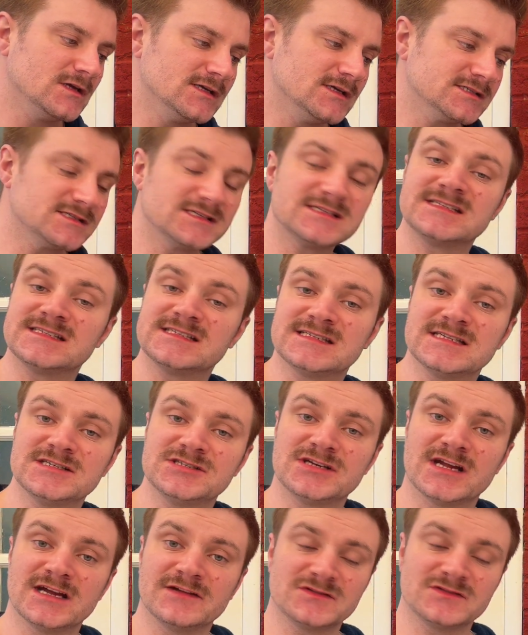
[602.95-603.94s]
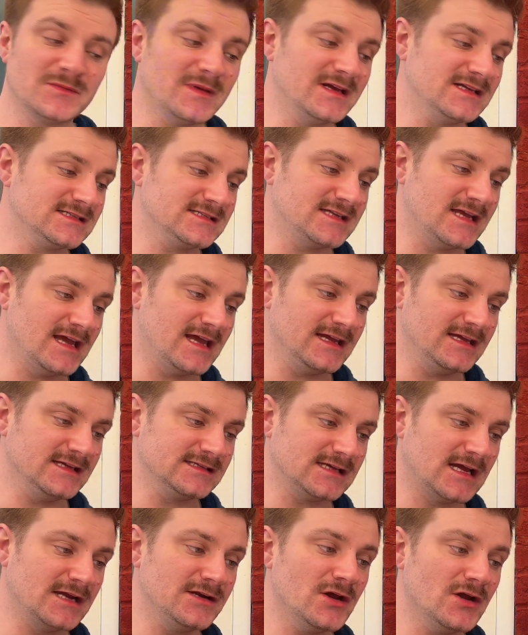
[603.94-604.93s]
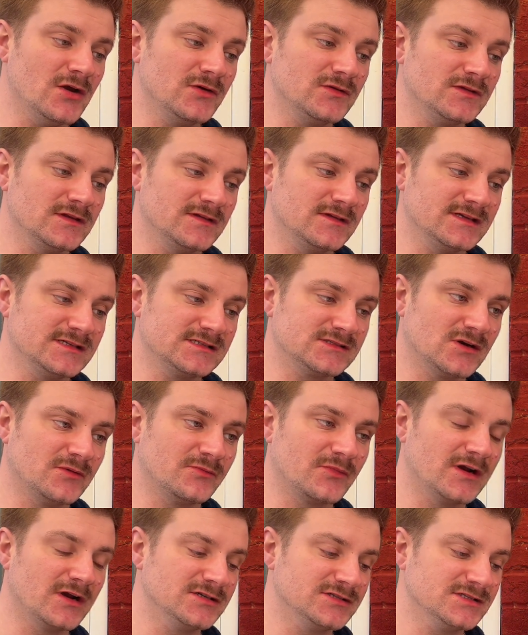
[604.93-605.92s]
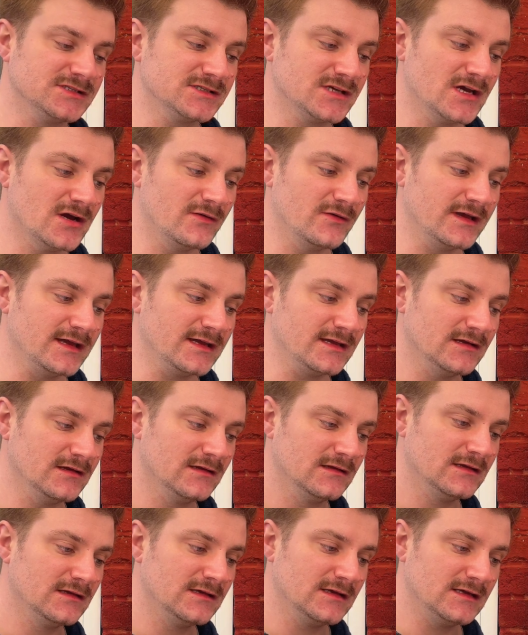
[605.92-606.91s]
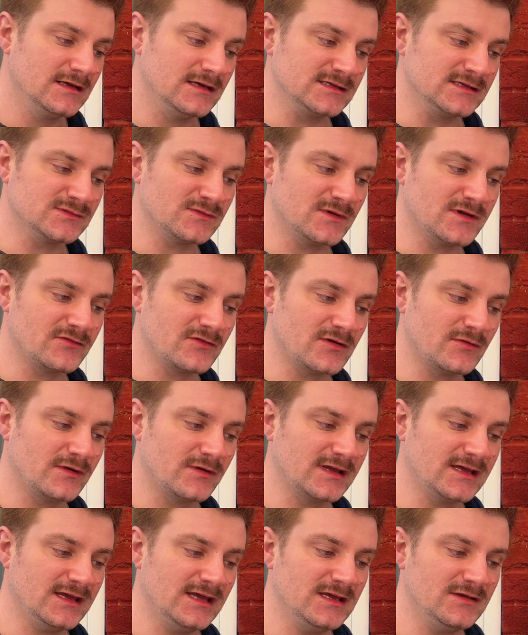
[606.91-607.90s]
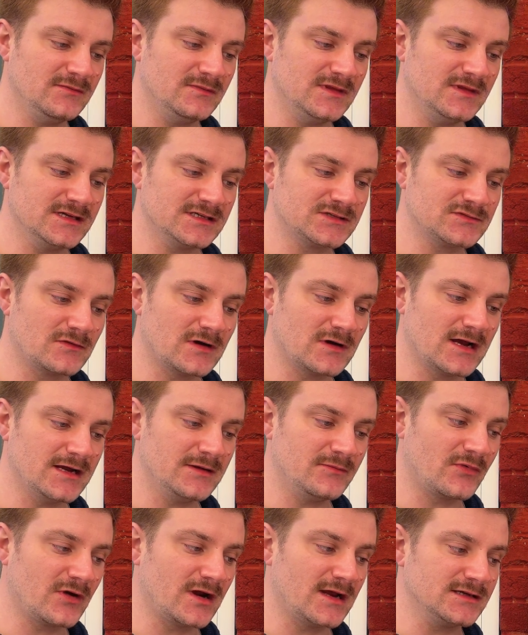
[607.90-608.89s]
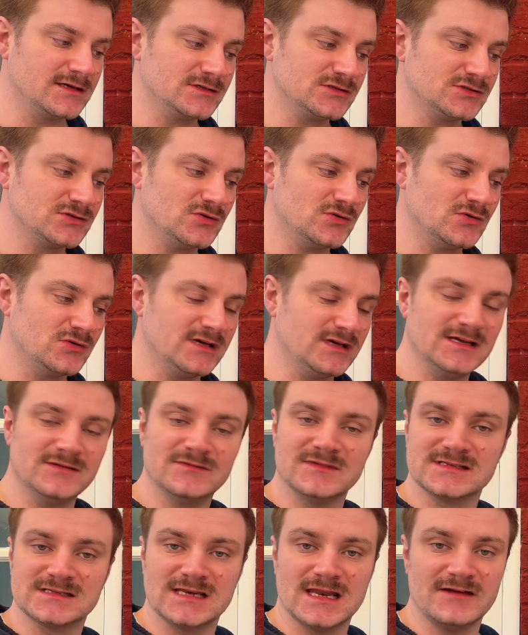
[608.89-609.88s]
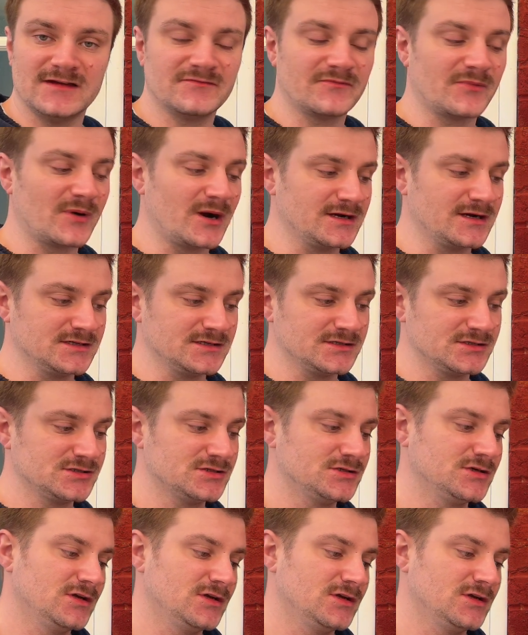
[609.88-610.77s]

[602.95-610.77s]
So the decision I have to make today is, I know that this top branch is going. It's whether I want to keep this right branch or keep this left branch.